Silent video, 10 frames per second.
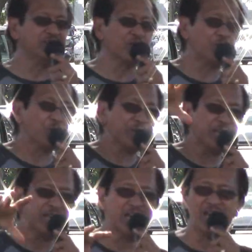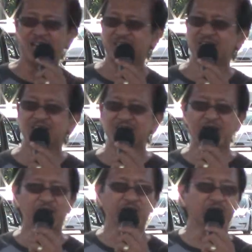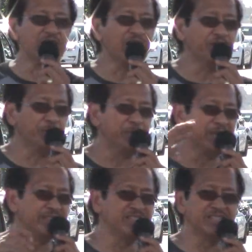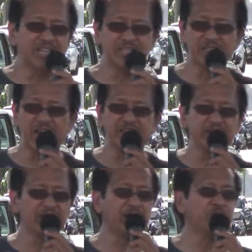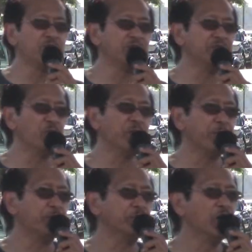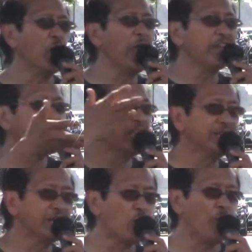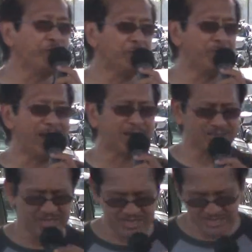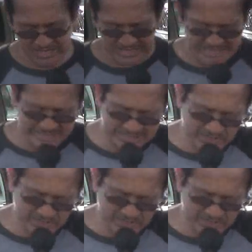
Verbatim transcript: the Korea, and the government. And I think I've heard they want to put, again, the COVID back. That's